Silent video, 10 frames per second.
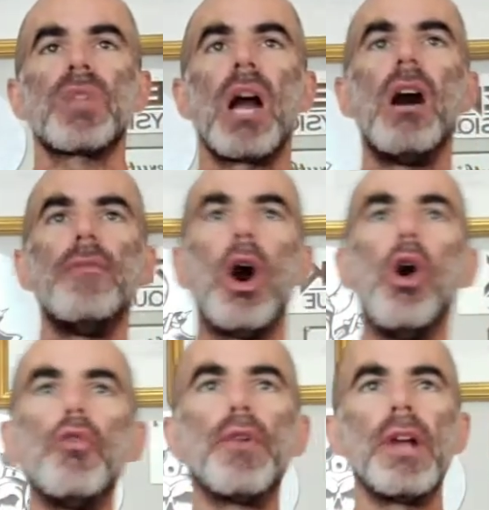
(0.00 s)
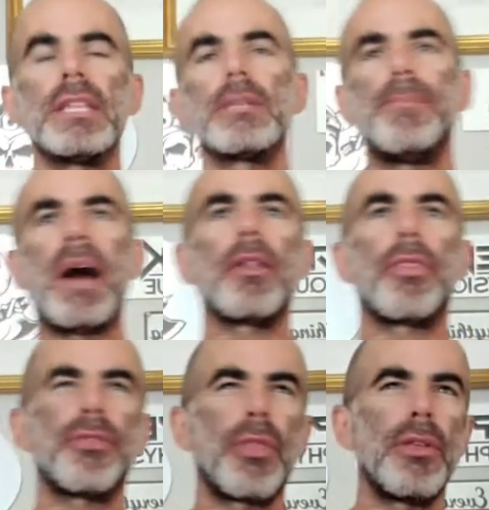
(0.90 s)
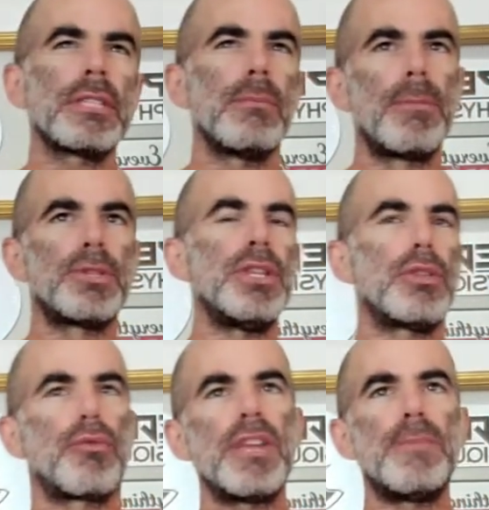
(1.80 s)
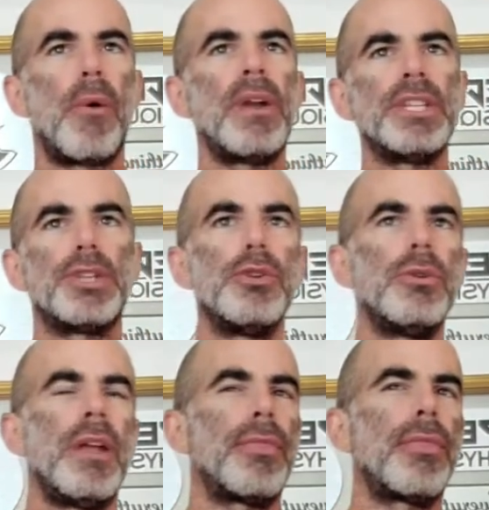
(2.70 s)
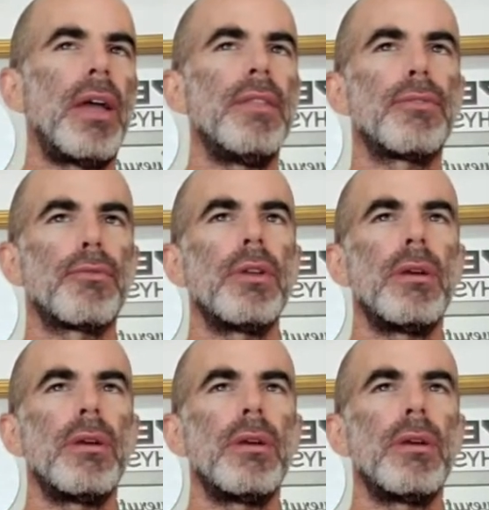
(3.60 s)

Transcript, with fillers: of over, it's about somewhere between 3.2 and, and three,